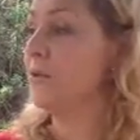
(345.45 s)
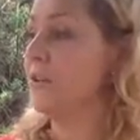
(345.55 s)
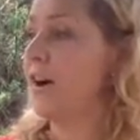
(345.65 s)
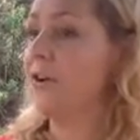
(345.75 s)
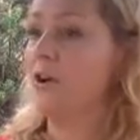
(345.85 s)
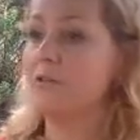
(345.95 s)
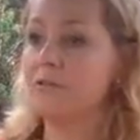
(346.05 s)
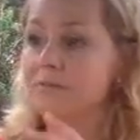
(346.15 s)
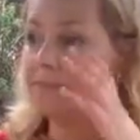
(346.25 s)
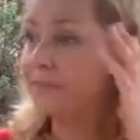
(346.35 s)
was kind of
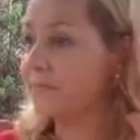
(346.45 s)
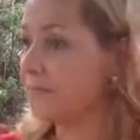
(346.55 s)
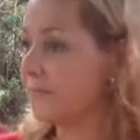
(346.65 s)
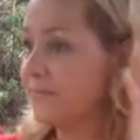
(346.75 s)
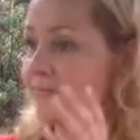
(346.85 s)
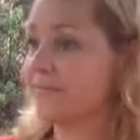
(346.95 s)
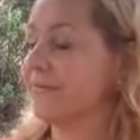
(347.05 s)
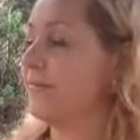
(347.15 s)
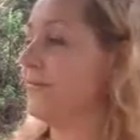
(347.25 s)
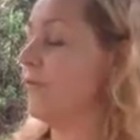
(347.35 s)

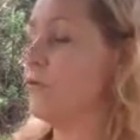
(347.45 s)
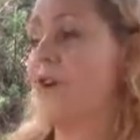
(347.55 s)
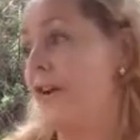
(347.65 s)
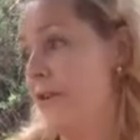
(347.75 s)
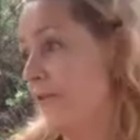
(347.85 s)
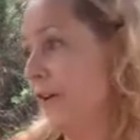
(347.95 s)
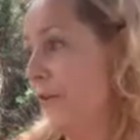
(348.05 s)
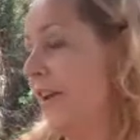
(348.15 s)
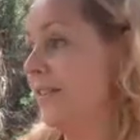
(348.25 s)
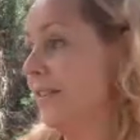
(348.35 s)
very,
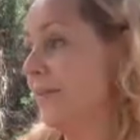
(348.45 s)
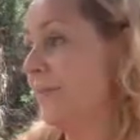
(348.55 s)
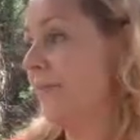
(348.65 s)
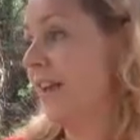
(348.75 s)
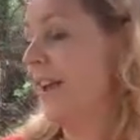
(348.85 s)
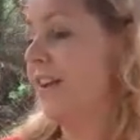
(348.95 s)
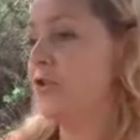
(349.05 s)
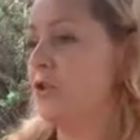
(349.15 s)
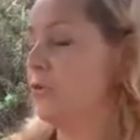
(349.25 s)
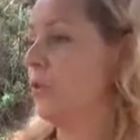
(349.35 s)
very ill. And
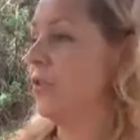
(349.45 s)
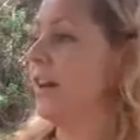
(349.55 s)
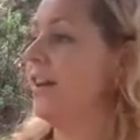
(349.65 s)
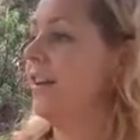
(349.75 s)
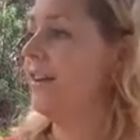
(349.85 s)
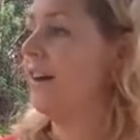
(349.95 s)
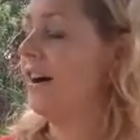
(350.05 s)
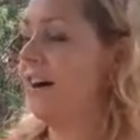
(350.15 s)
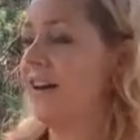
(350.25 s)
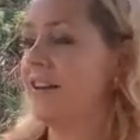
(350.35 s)
just one day,
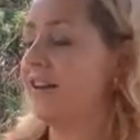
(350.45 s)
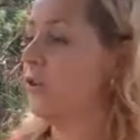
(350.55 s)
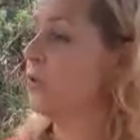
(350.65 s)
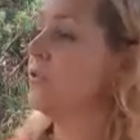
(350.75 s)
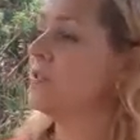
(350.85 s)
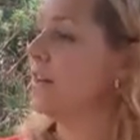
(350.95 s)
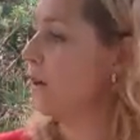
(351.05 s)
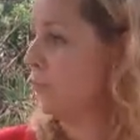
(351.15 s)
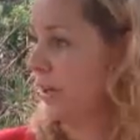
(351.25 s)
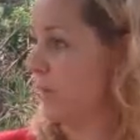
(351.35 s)
I couldn't
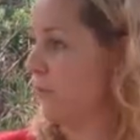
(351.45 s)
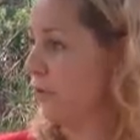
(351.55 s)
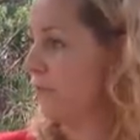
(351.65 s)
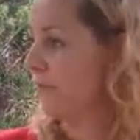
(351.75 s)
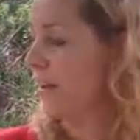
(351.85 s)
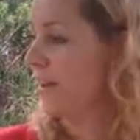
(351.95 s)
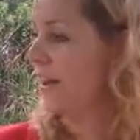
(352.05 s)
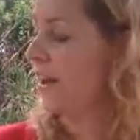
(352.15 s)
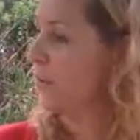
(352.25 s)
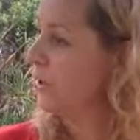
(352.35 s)
stand up anymore.
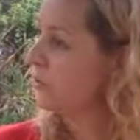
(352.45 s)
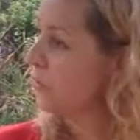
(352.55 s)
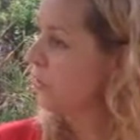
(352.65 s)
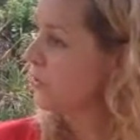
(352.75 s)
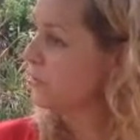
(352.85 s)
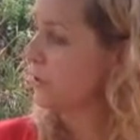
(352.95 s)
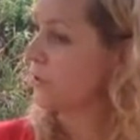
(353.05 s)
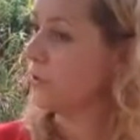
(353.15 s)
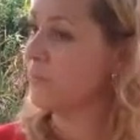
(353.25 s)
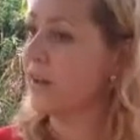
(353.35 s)
And I went to the
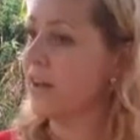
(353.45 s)
hospital